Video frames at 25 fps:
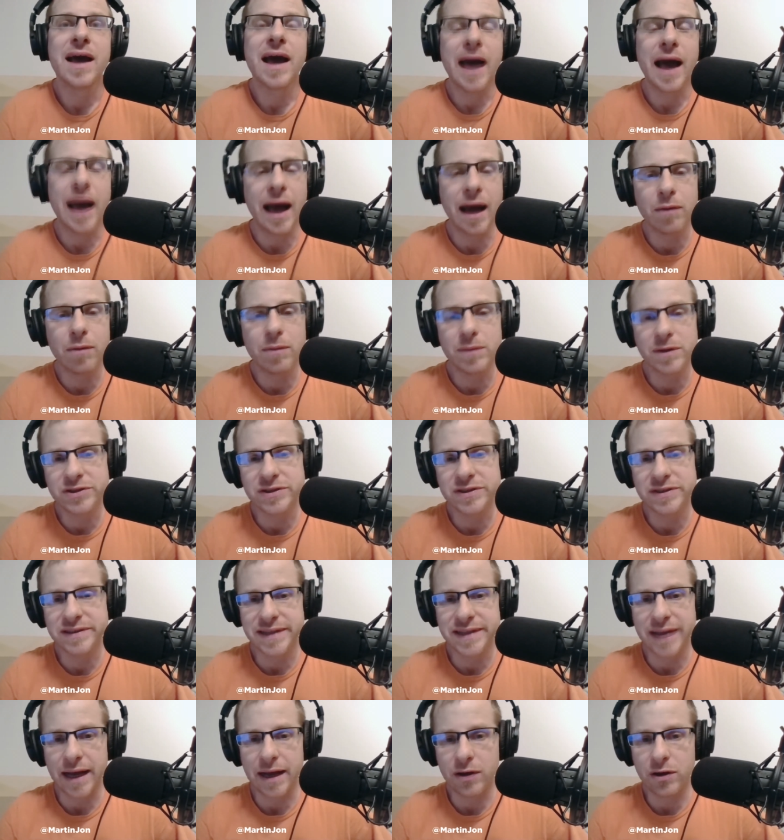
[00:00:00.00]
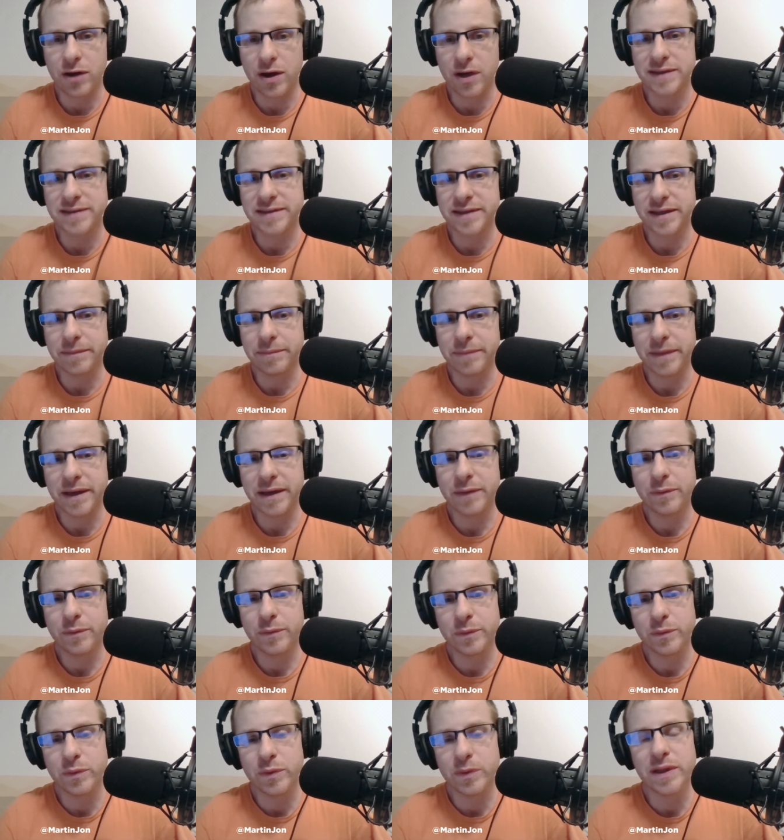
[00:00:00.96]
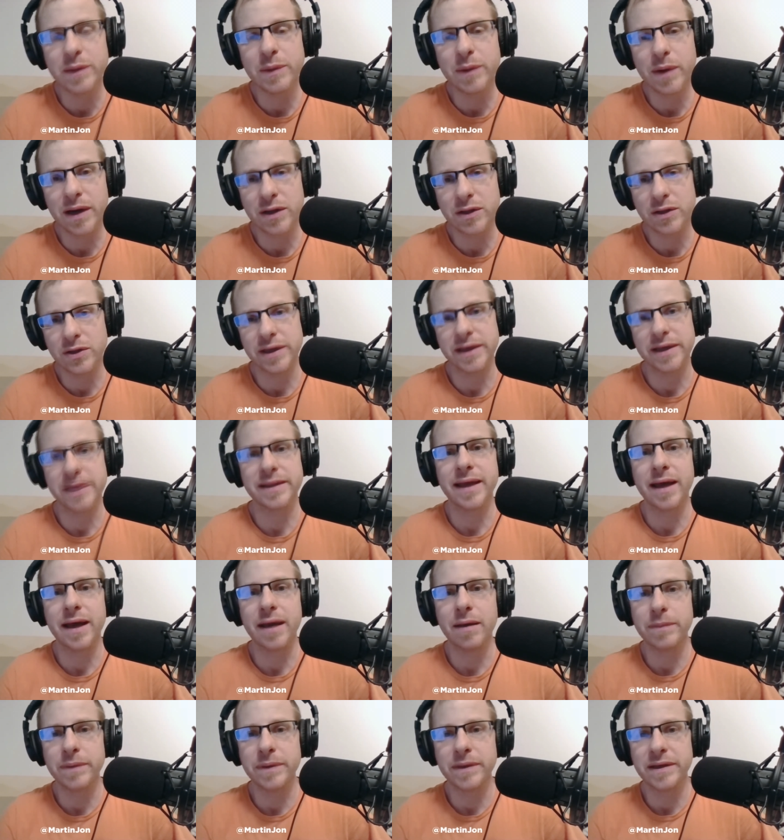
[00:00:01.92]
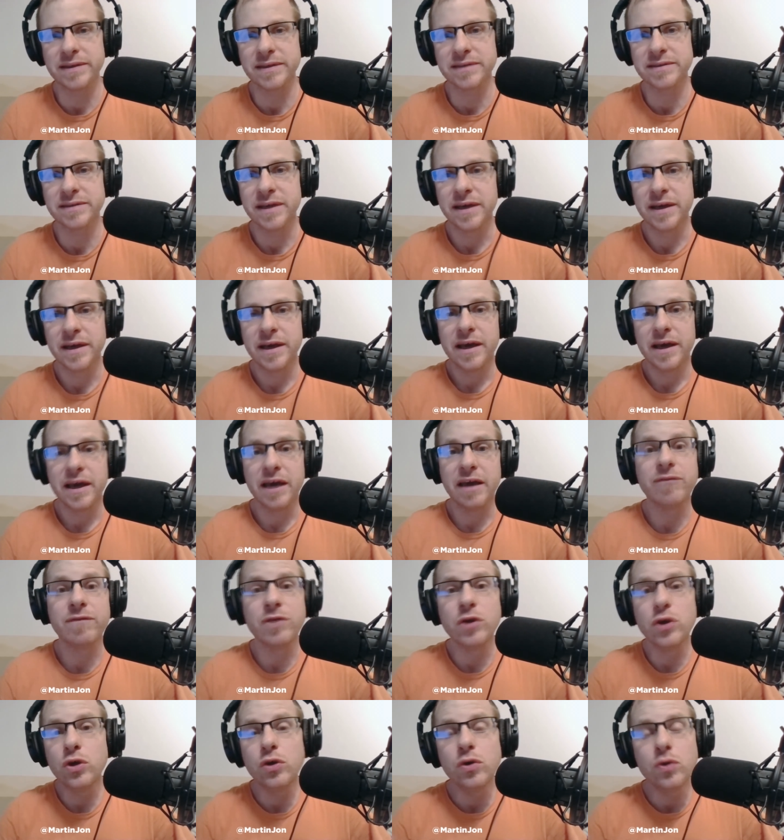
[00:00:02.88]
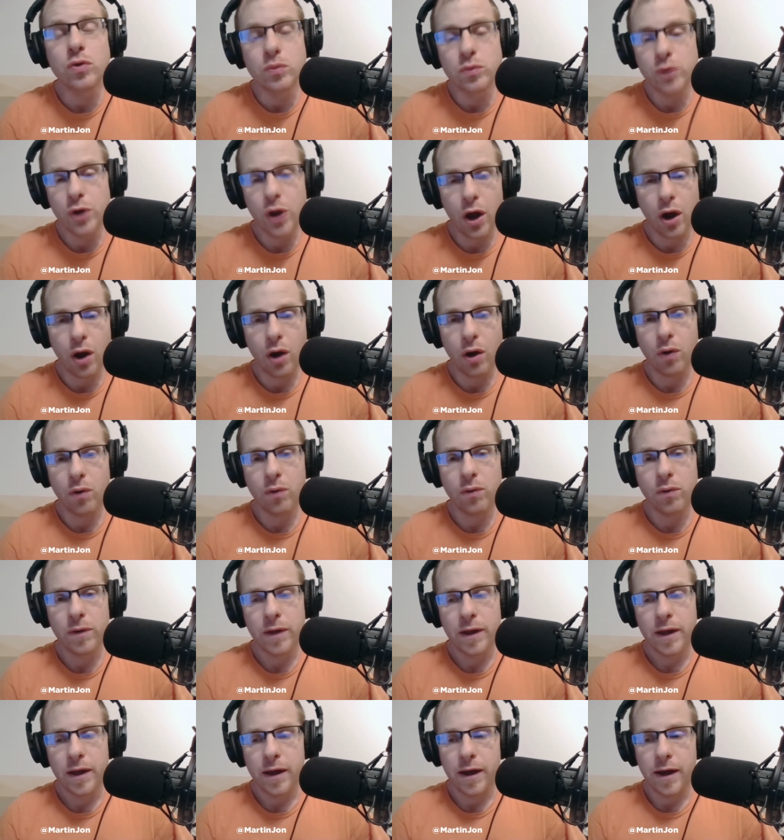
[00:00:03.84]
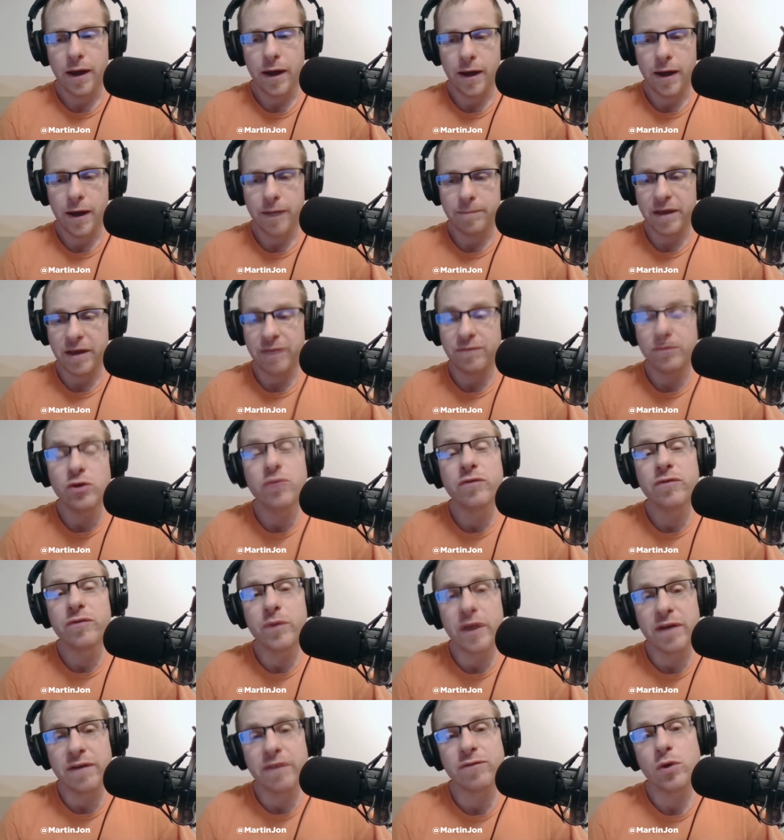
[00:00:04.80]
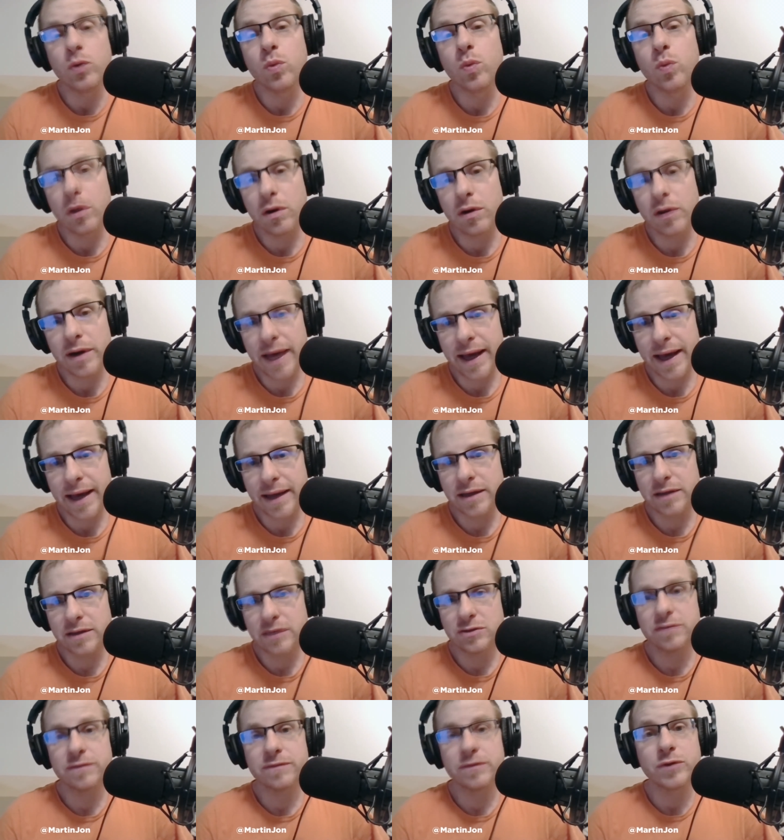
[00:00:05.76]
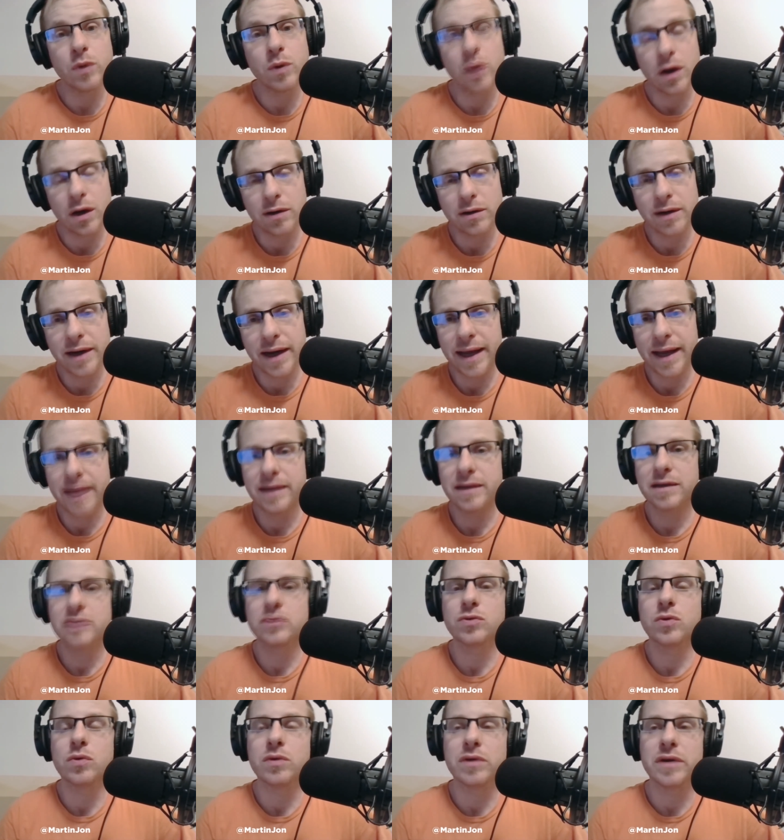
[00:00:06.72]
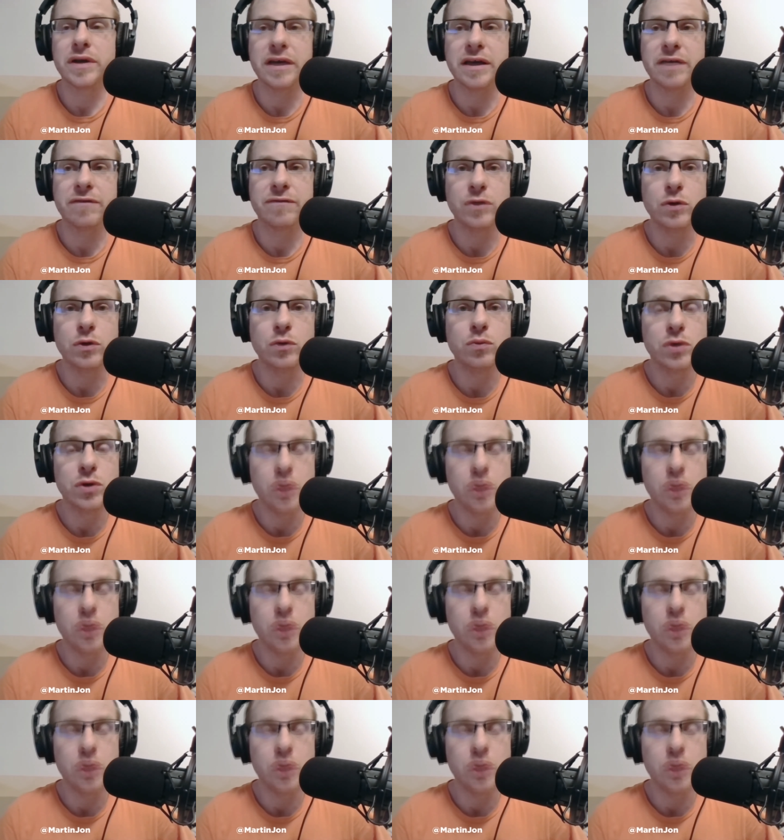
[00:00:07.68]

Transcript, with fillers: How much is that costing me? And we really want to look at that, because if you know, if you were an addict, or if you are an addict, or if you